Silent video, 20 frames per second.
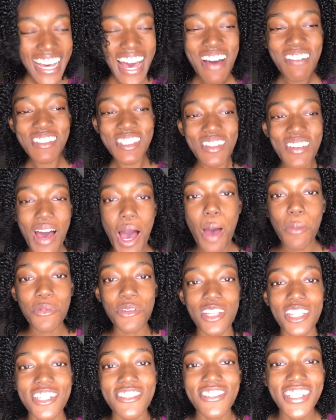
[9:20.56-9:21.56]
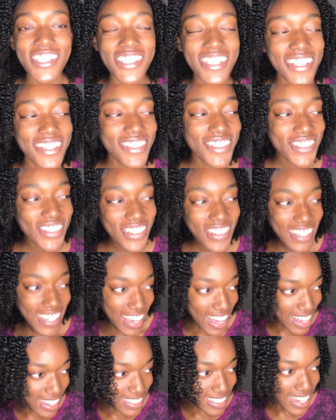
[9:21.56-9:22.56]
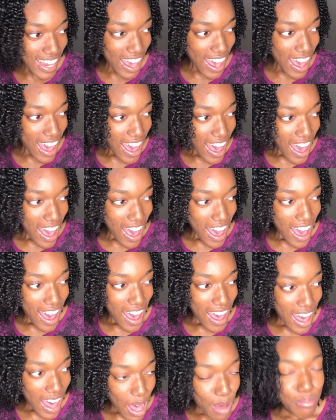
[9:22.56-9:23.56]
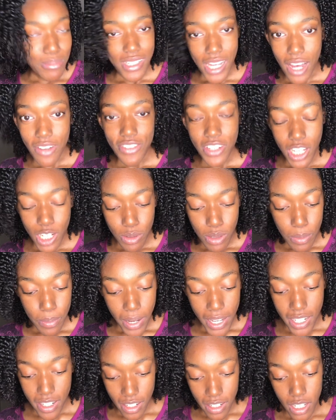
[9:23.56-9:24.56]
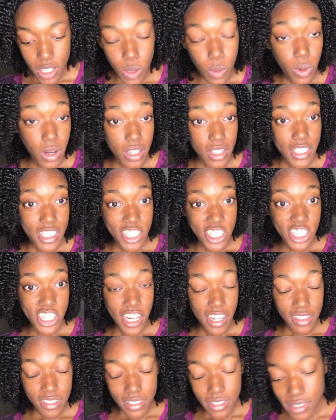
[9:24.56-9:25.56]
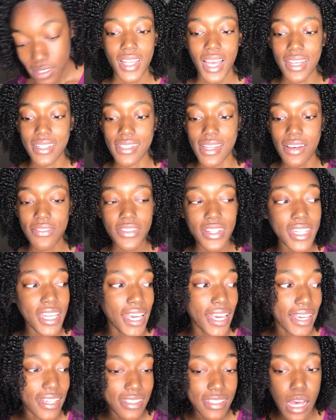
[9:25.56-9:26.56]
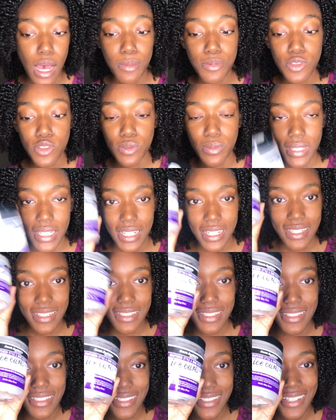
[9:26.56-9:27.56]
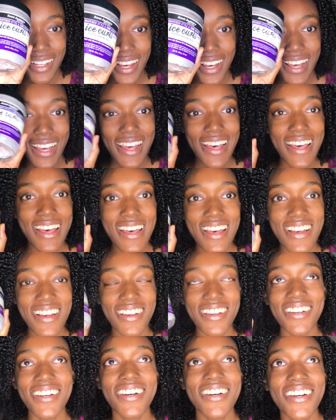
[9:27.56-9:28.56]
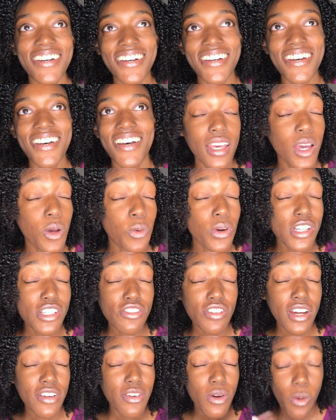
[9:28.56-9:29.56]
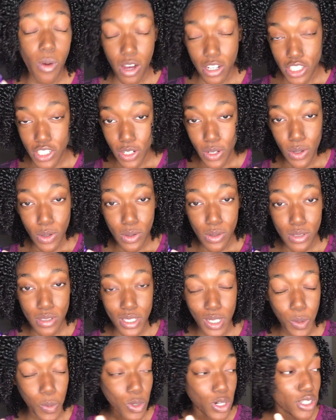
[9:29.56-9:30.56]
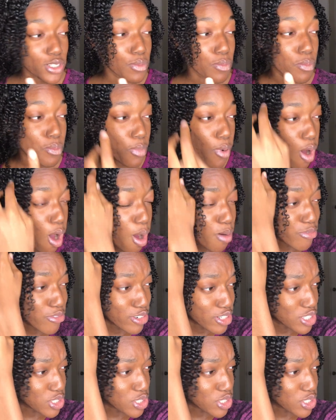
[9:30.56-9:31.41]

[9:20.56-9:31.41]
I'm so happy with the results, so yes. I'm definitely gonna be buying another one of these gels, and definitely ASAP too, because it works great for wash and goes, it works bomb for